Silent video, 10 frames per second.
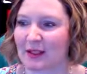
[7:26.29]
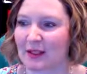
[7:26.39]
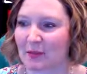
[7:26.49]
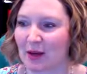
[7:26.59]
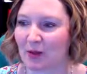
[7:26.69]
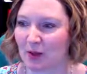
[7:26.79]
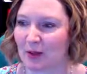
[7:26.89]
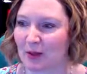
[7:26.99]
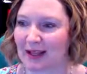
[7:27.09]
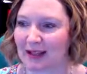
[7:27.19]
It's by
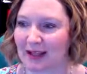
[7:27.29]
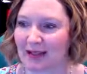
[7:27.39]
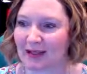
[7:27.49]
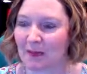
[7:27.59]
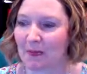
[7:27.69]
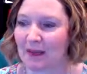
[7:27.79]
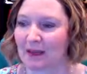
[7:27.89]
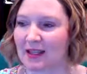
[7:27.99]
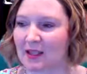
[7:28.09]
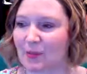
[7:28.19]
Rumi. It says,
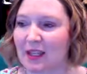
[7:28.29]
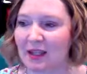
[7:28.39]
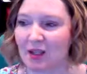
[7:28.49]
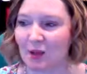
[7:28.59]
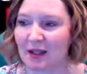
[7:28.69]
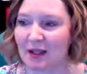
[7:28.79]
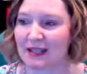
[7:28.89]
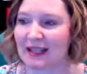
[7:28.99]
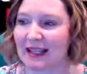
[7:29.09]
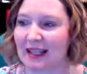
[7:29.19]
"This being human
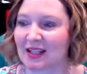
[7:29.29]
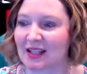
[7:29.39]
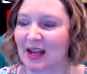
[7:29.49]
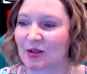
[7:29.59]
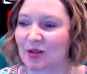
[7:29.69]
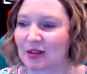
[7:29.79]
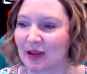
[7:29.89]
is a guest house.